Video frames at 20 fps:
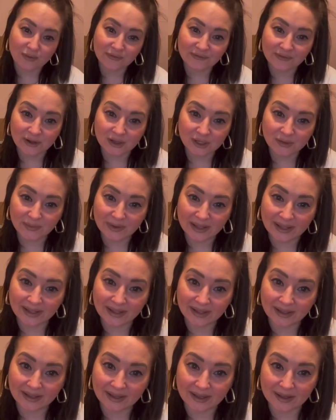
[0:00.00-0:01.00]

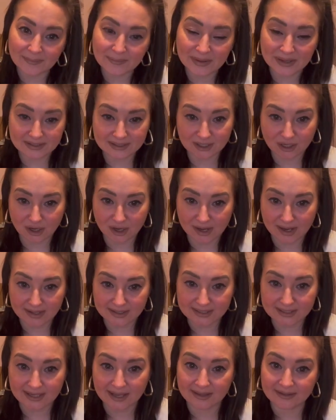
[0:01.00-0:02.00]
Following Peter
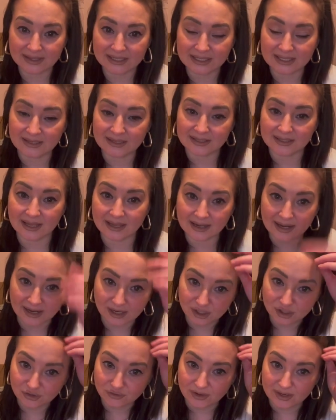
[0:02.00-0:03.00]
Kurten saying this to the
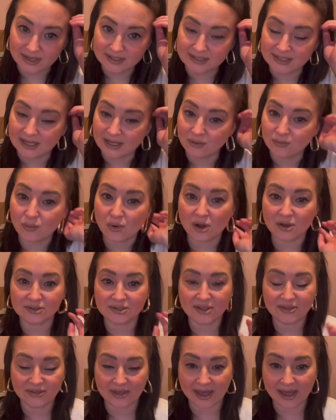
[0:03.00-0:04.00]
psychiatrist, he was
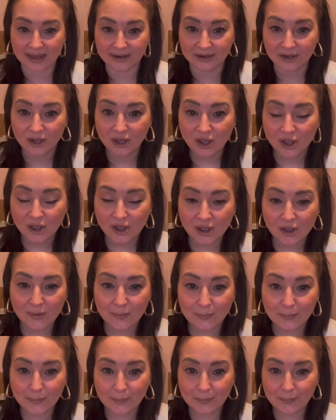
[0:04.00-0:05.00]
then
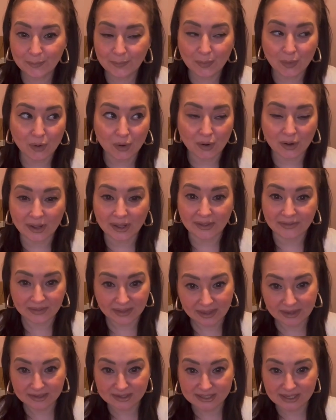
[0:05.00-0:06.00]
put in the
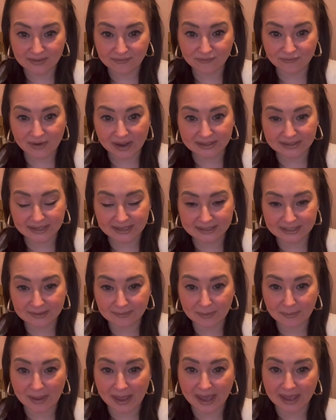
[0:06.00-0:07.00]
guillotine, ready to
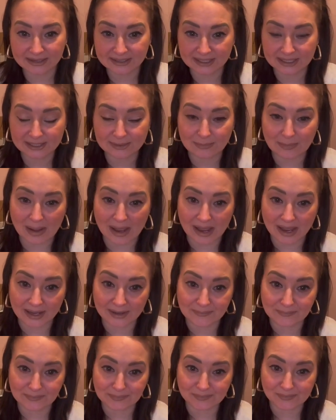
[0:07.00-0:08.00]
be beheaded
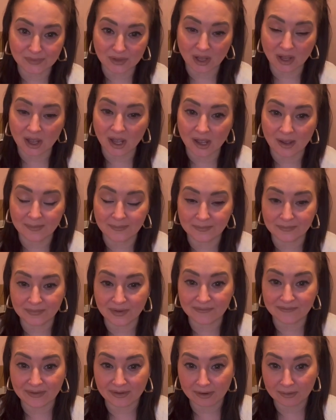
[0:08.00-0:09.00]
by
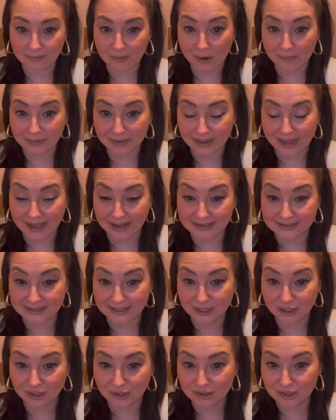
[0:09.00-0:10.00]
a very popular
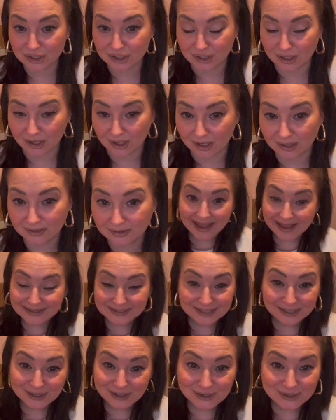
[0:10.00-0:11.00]
executioner.
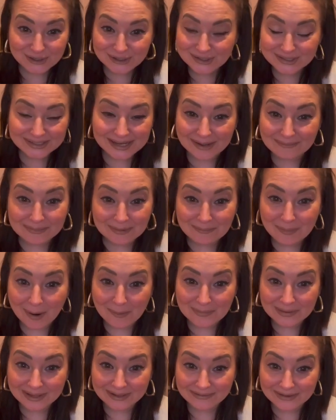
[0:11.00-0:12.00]
Executioners can be
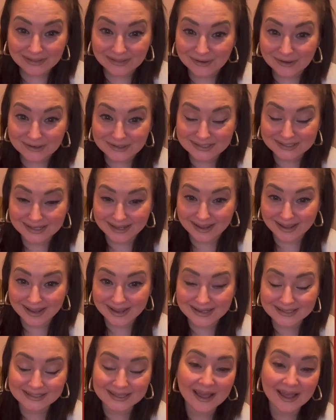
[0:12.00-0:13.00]
popular in those days.